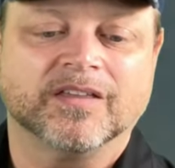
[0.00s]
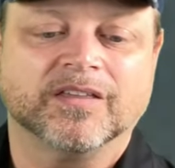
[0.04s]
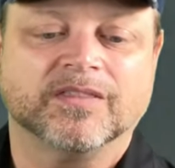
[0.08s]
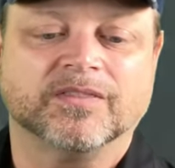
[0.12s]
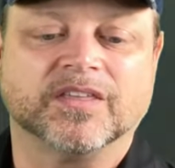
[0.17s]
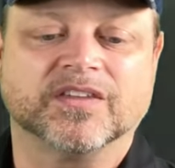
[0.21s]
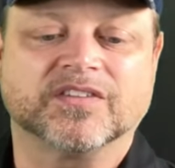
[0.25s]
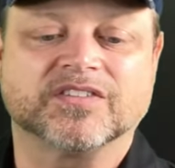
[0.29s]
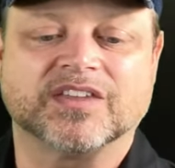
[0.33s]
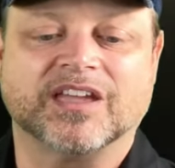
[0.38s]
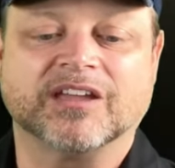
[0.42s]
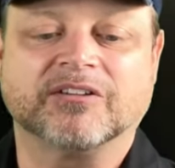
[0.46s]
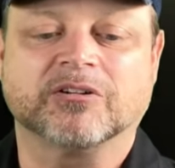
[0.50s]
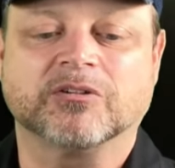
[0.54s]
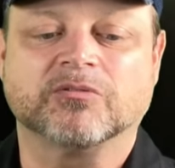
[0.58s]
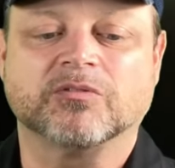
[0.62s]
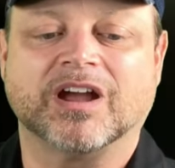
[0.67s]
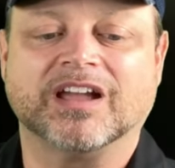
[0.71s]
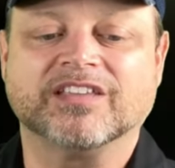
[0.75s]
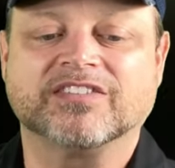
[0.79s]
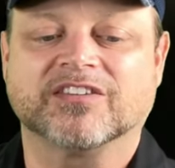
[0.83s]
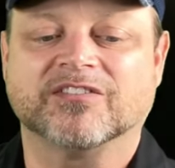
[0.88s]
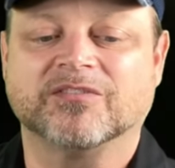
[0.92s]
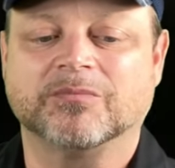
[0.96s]
The sacred
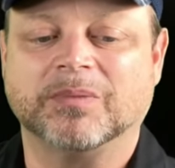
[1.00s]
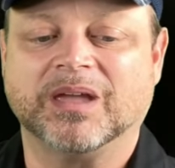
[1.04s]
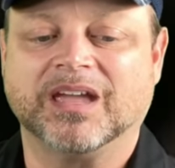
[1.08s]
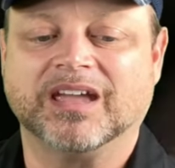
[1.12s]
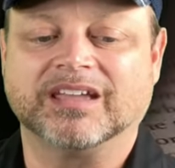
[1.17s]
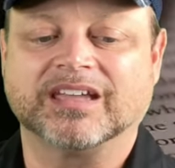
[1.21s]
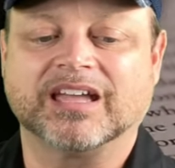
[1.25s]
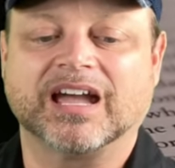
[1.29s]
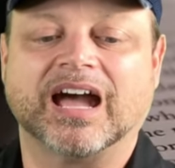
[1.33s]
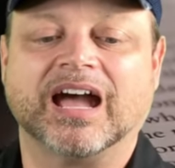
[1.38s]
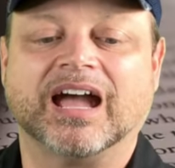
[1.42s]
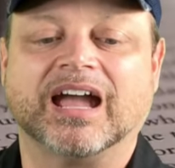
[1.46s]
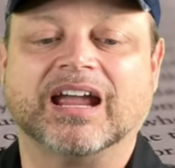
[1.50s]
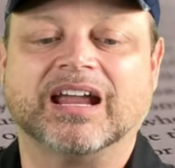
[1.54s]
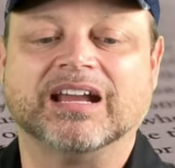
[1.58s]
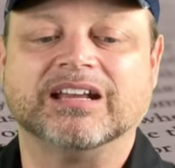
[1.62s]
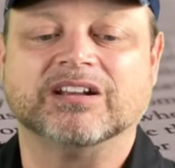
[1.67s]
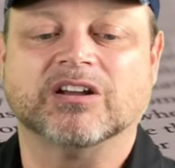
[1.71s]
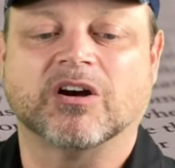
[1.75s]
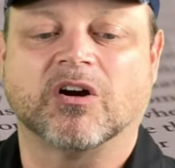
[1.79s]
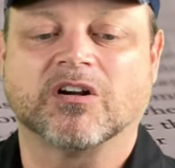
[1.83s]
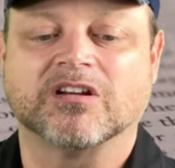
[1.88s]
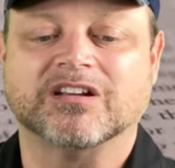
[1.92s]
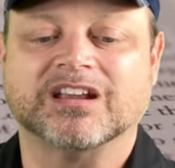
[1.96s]
rights of
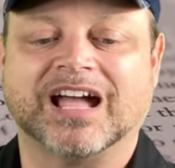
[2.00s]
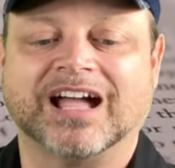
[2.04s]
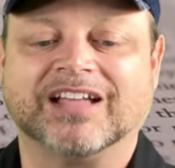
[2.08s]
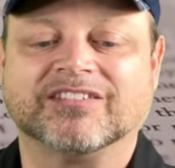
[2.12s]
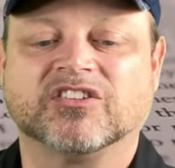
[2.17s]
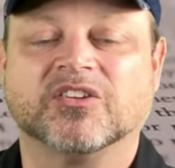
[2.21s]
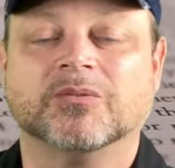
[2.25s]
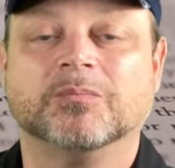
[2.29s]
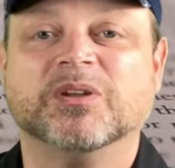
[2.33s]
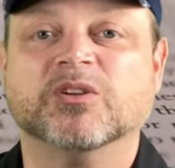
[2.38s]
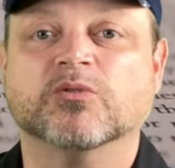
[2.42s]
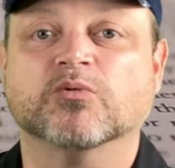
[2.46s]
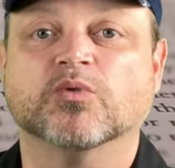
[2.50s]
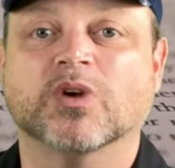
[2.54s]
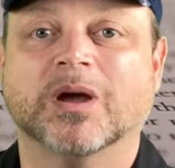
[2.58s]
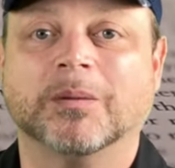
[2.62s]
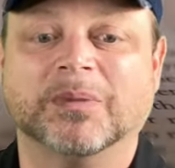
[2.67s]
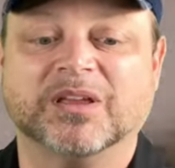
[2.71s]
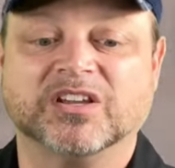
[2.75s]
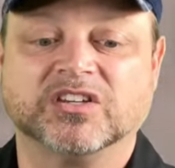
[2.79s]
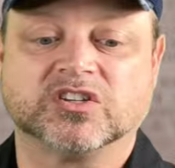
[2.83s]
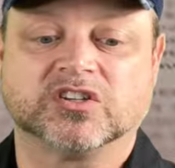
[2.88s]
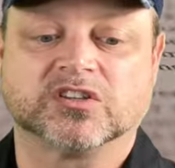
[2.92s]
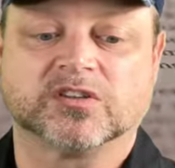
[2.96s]
mankind are not to be
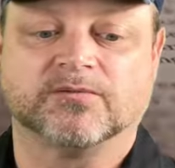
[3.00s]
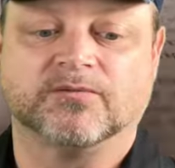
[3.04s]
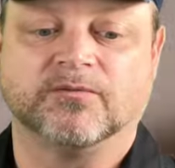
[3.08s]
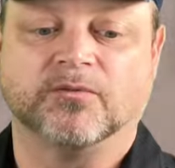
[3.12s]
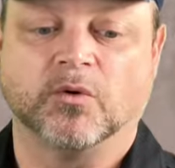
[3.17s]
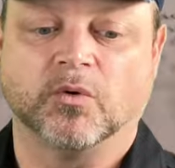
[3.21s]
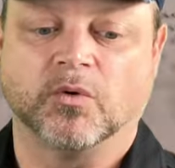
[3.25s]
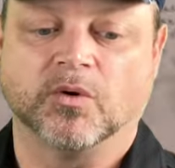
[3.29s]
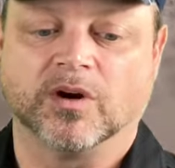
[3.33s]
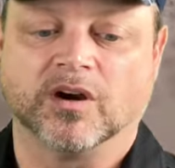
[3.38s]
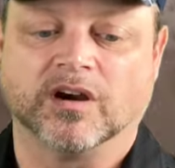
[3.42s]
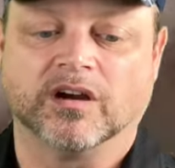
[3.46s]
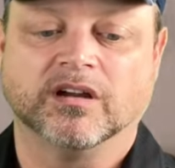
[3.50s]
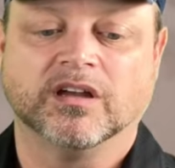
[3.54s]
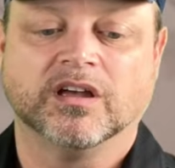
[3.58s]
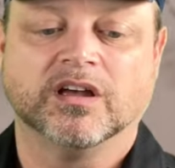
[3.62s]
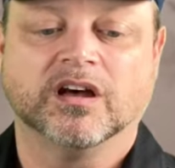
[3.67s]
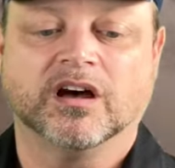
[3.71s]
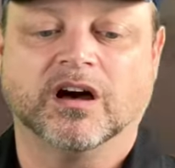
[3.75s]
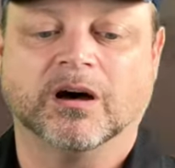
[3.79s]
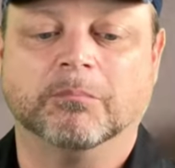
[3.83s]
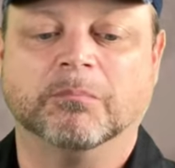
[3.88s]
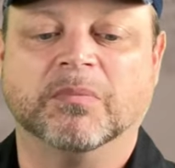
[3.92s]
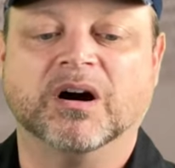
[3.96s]
rummaged for
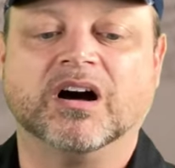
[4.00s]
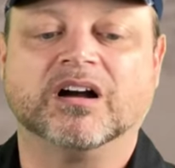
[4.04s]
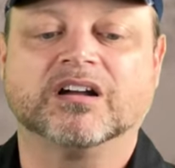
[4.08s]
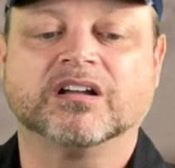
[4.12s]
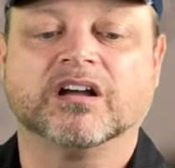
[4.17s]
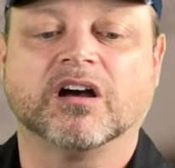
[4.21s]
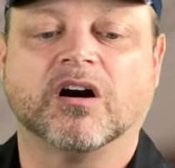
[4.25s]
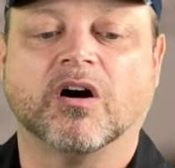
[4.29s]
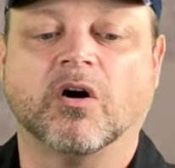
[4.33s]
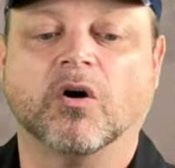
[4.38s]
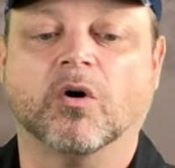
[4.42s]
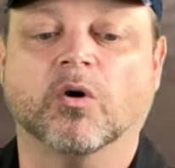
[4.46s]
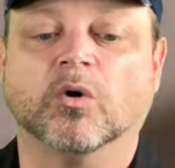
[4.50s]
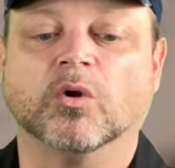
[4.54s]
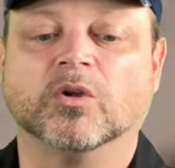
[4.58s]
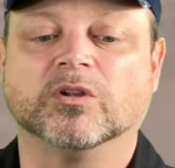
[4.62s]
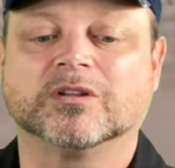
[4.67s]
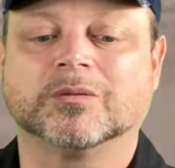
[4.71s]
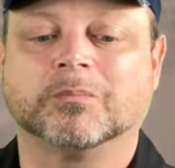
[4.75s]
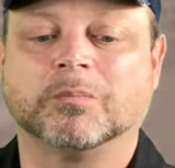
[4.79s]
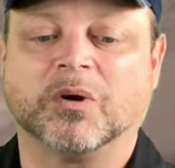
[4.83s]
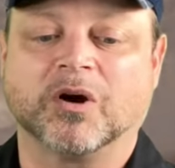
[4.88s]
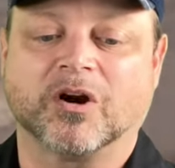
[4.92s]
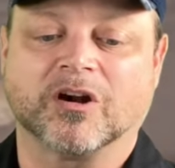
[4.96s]
among
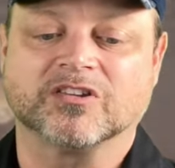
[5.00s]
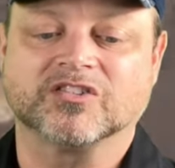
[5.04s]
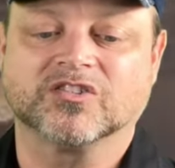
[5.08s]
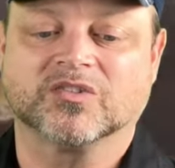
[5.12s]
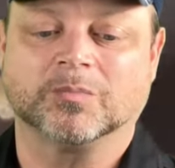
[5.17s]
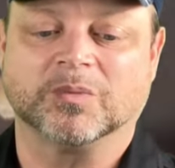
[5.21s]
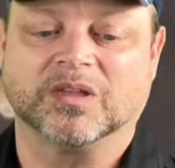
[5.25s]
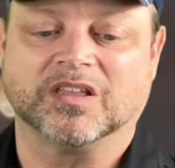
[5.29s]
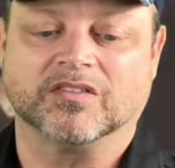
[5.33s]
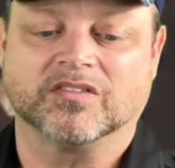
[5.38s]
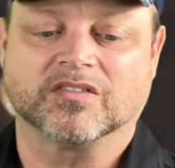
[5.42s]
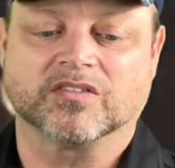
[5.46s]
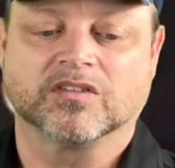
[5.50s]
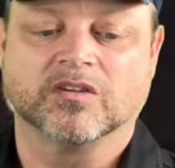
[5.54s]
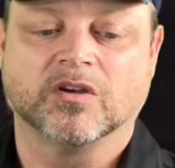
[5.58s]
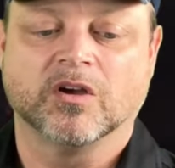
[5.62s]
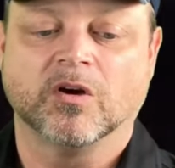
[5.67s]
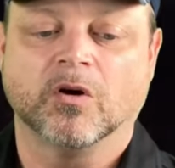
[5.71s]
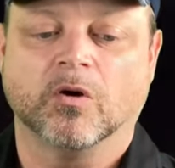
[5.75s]
old parchments